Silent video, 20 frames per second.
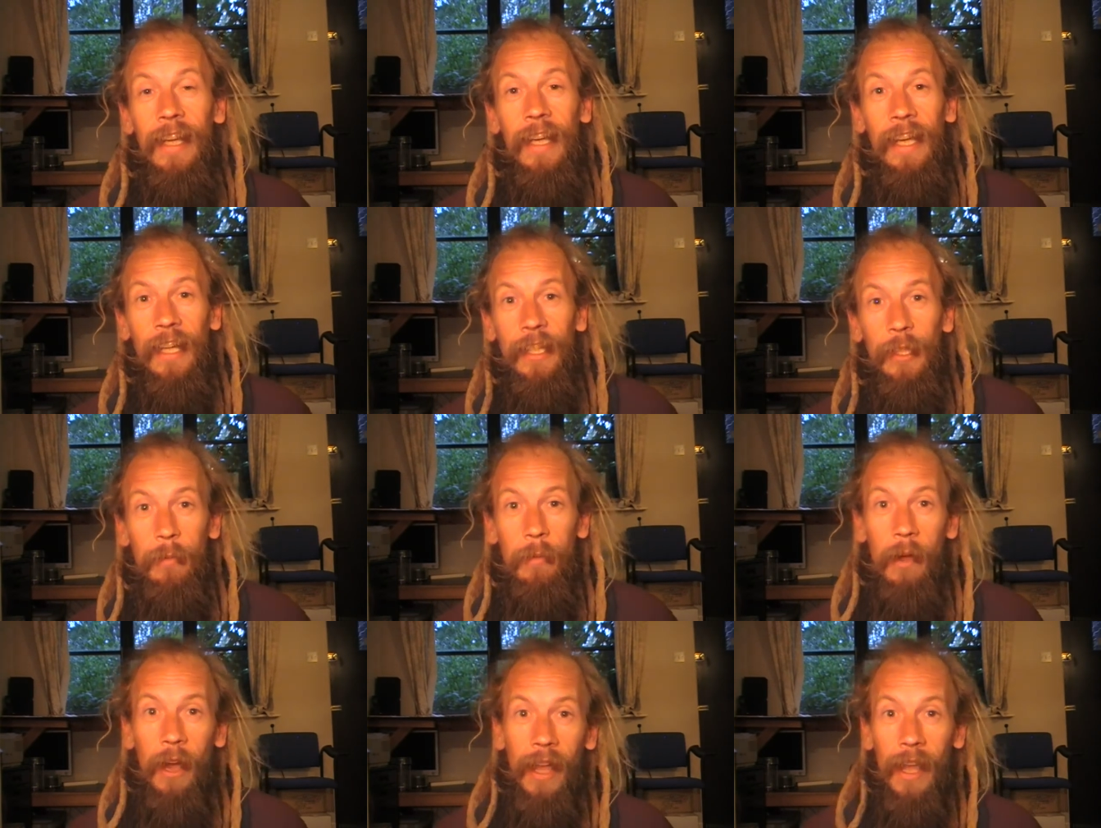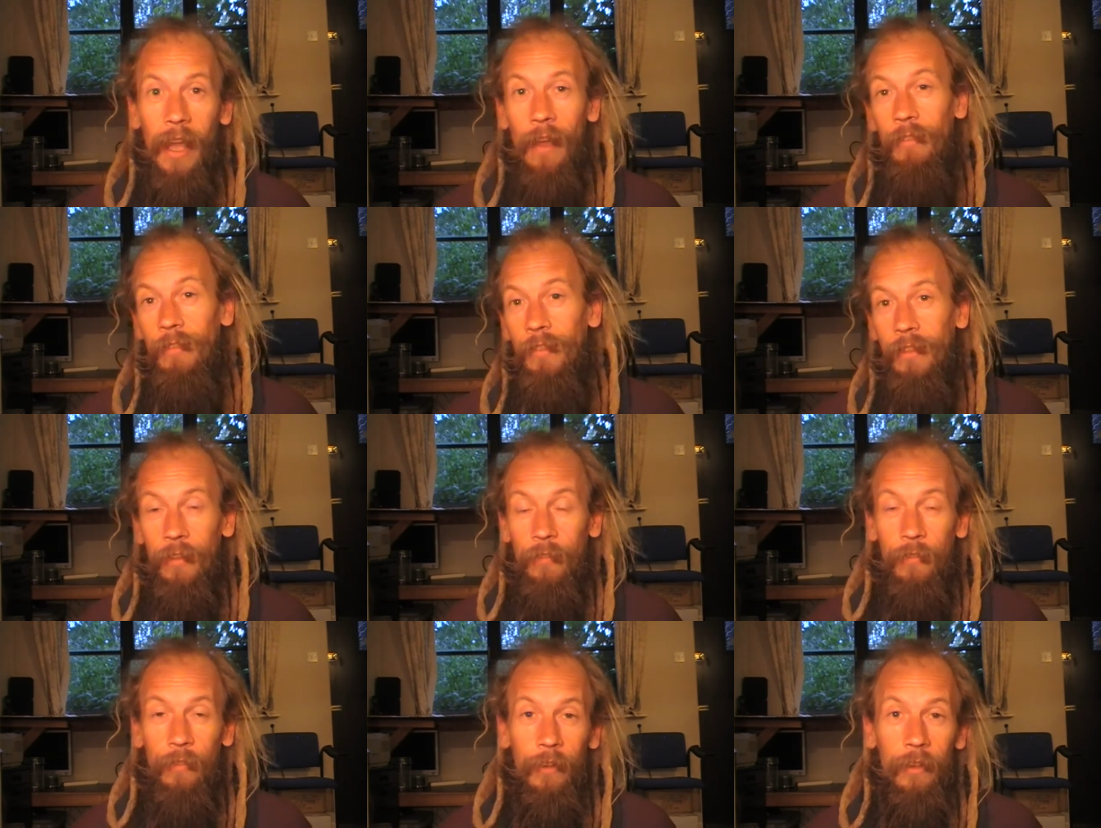and you might have a
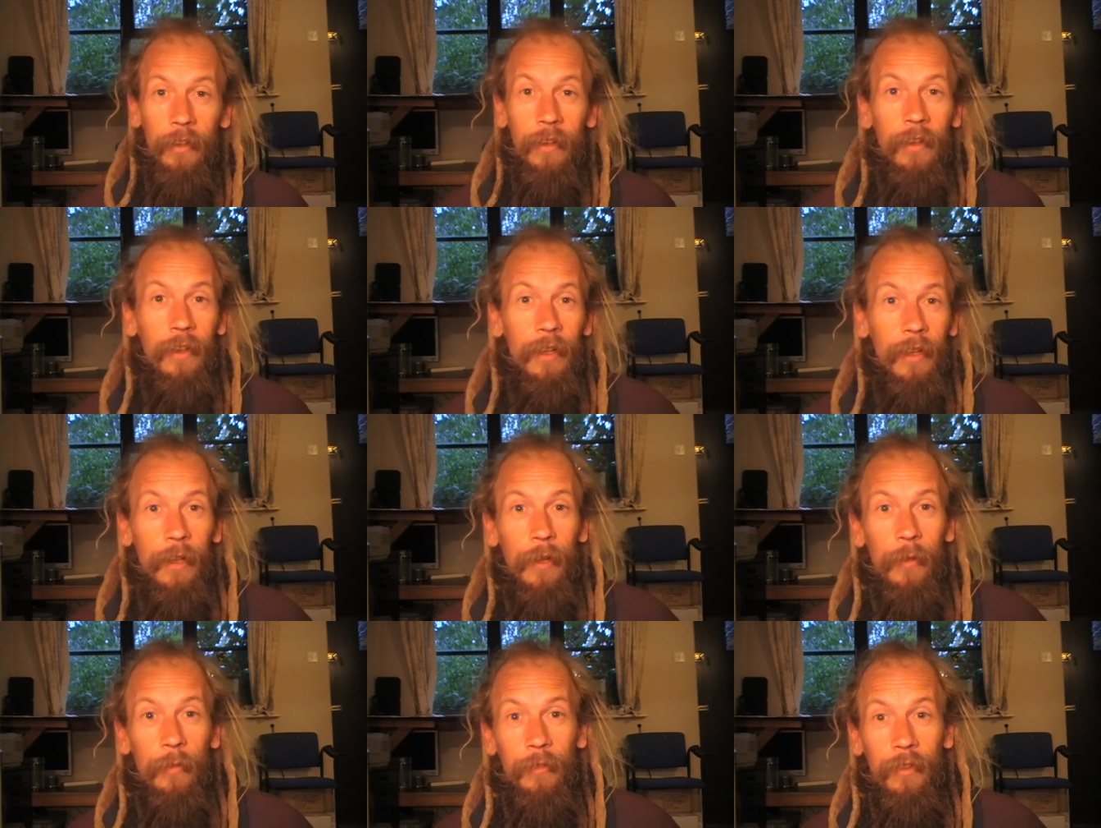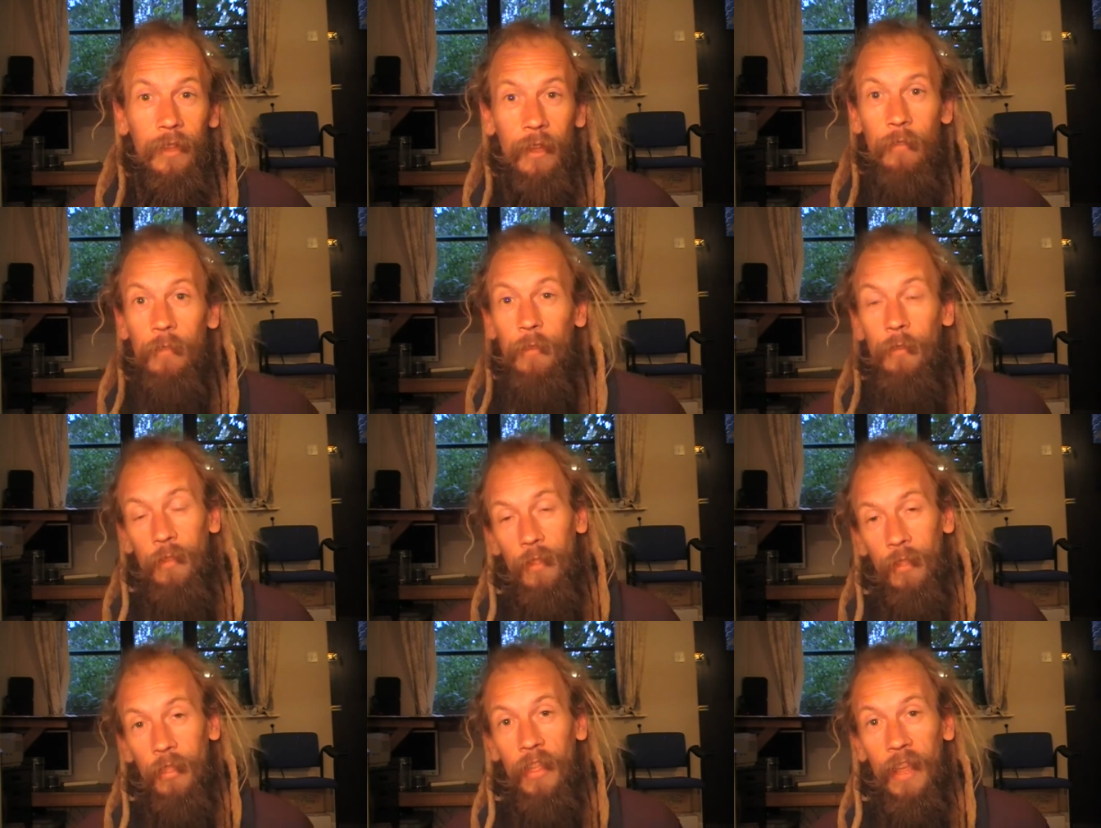different
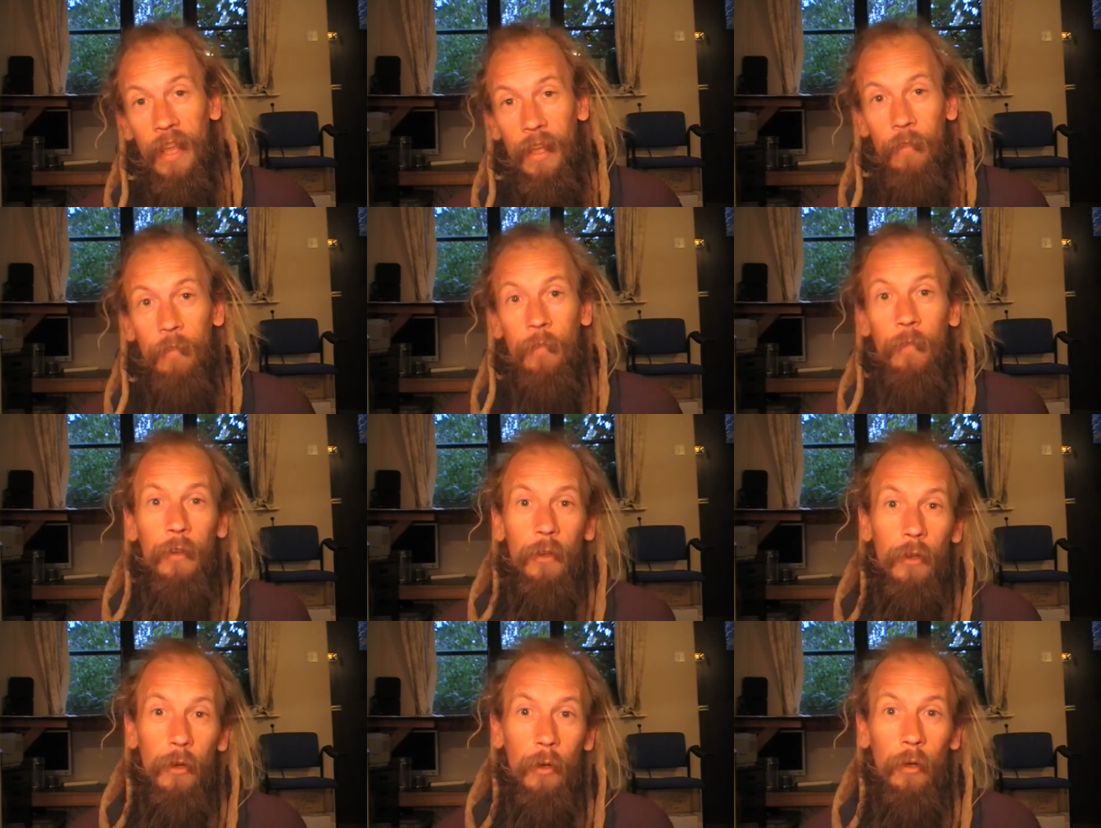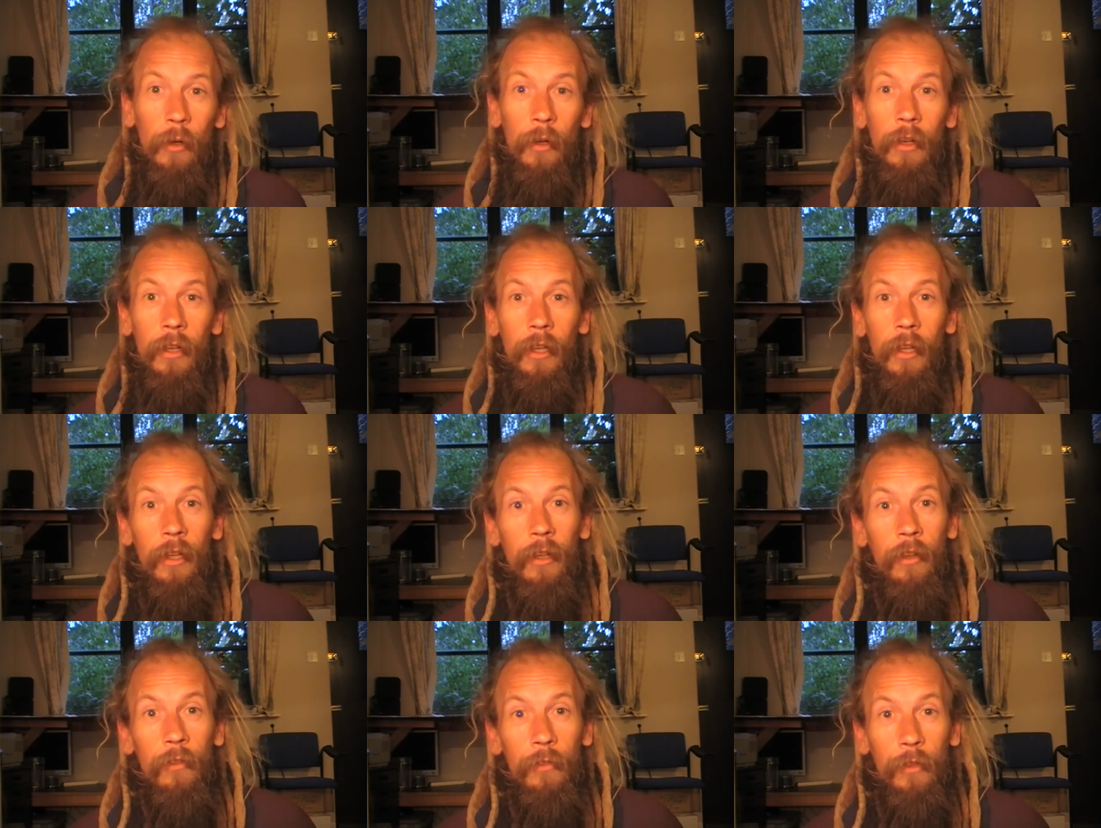thing for your
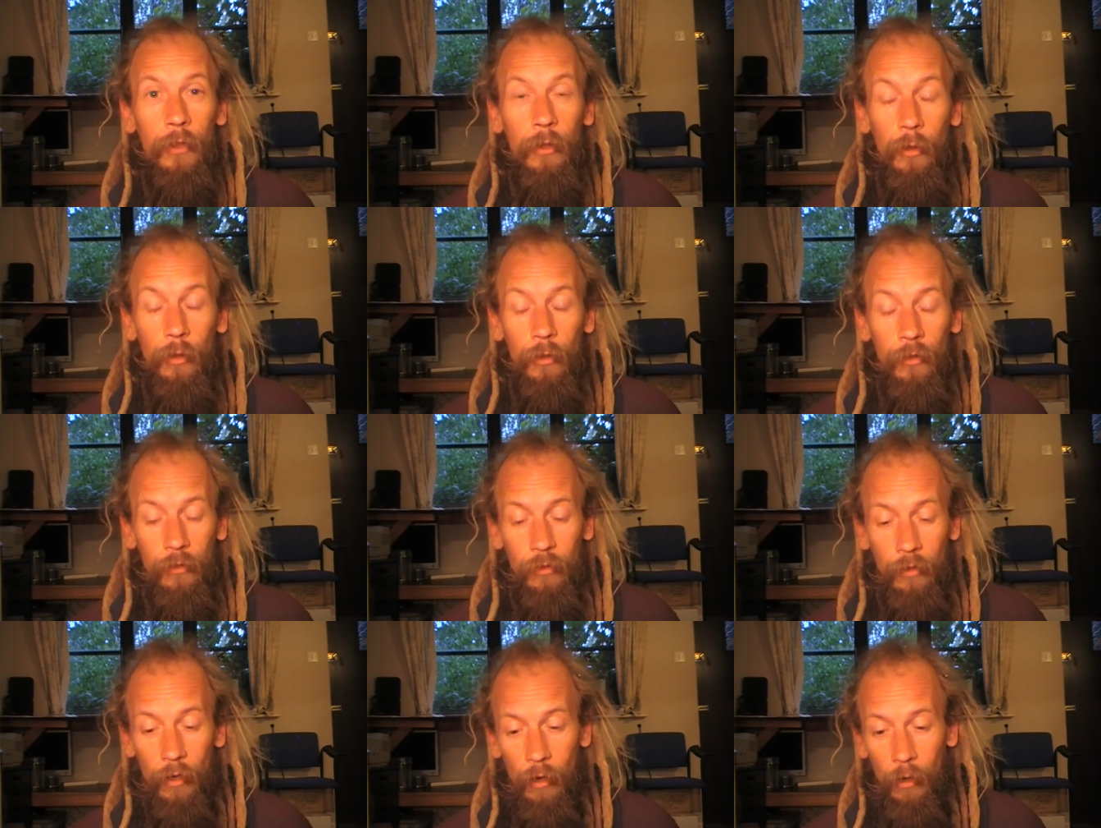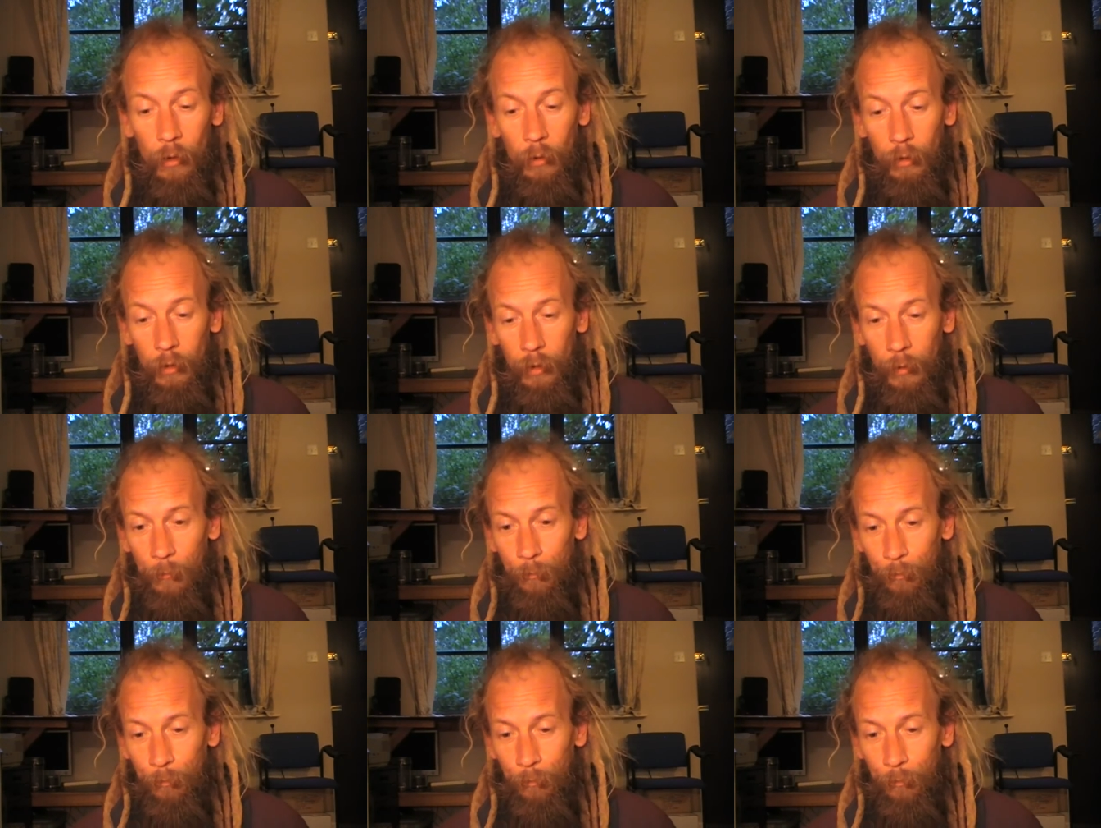soul,